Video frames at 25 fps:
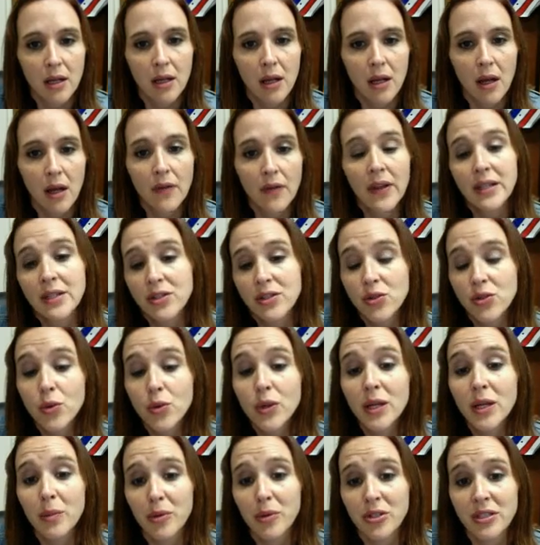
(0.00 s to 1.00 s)
and that's
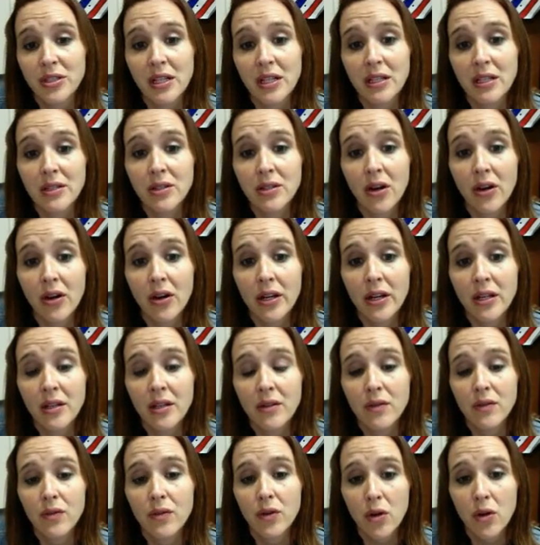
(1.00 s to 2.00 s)
20%, sorry,
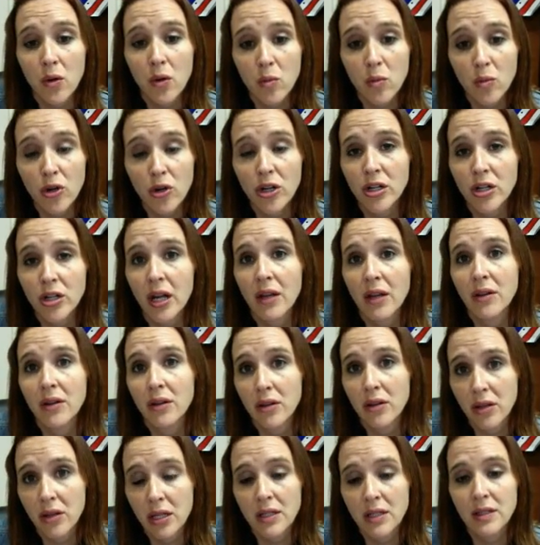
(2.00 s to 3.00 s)
for homework
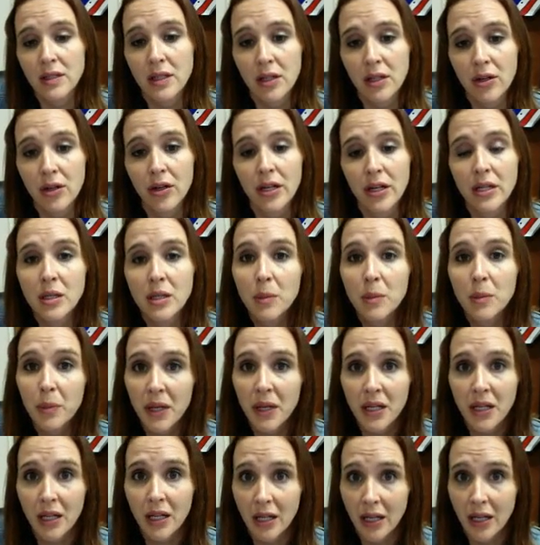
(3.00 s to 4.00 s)
and things that are
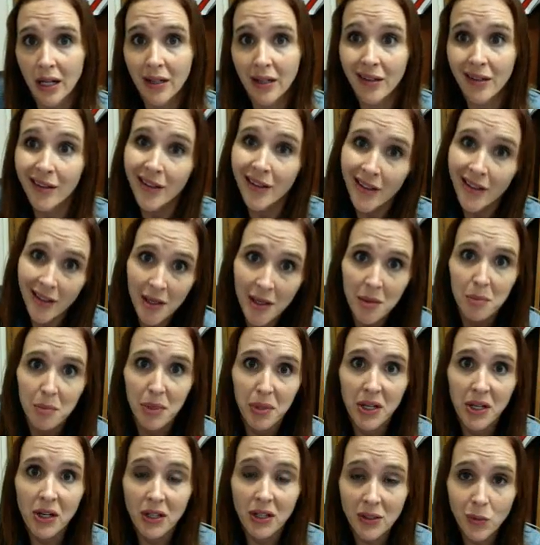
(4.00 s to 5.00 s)
independent. And
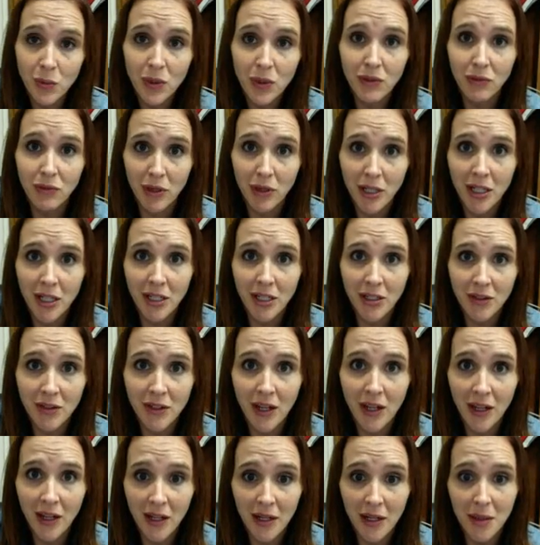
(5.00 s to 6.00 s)
because we've run out of
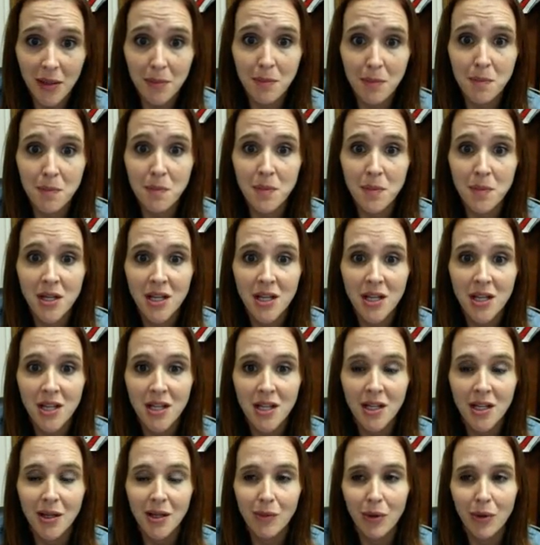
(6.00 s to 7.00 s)
time,
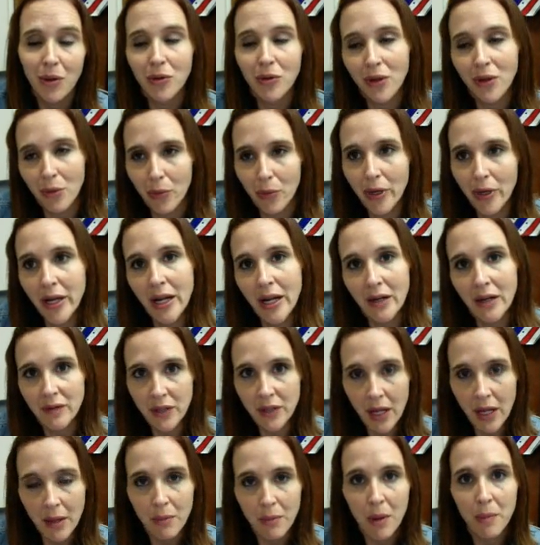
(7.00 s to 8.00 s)
well, not run out of
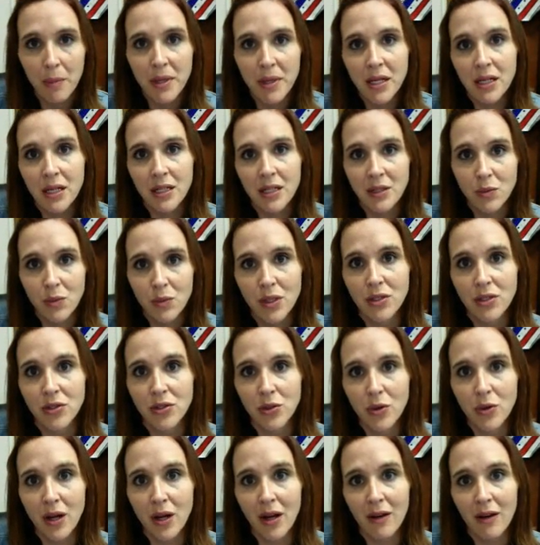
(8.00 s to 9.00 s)
time, but because we
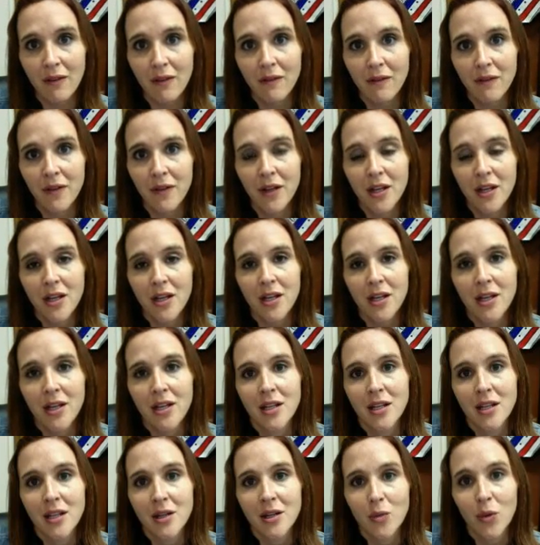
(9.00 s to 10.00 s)

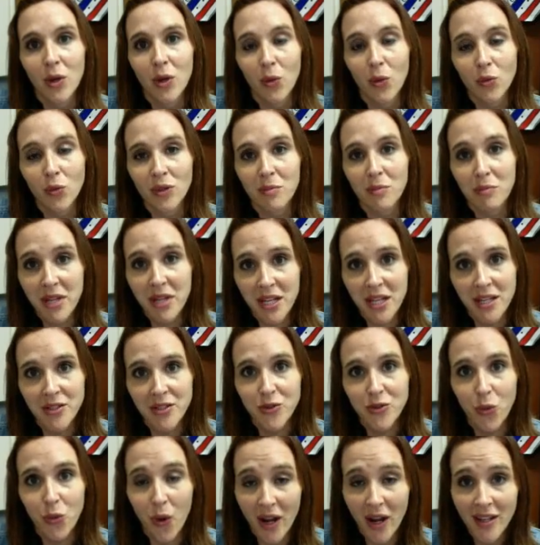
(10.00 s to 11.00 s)
only meet
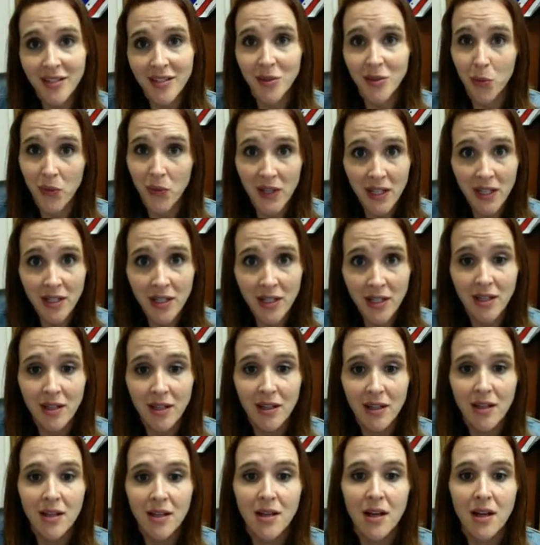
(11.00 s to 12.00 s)
twice a week,
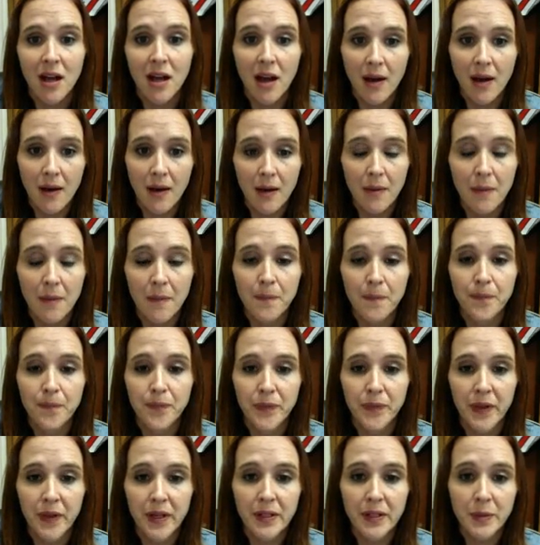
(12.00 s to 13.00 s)

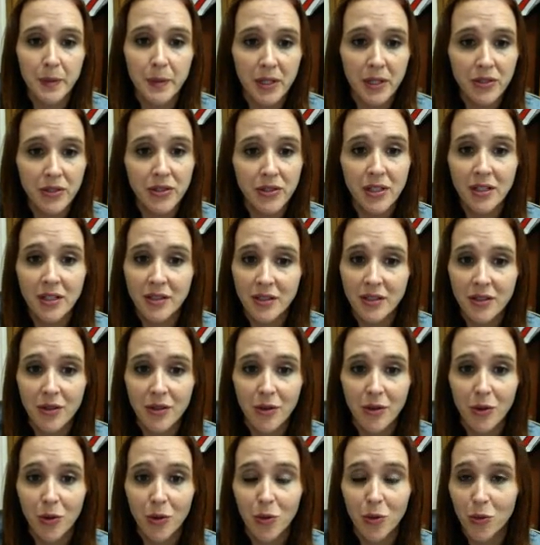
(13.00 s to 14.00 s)
especially
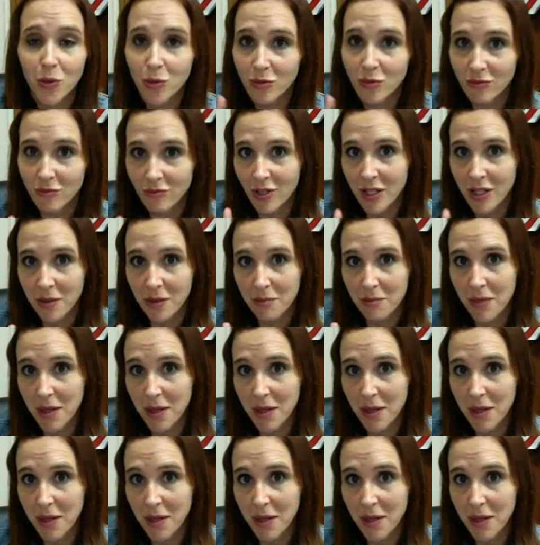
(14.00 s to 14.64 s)
until we can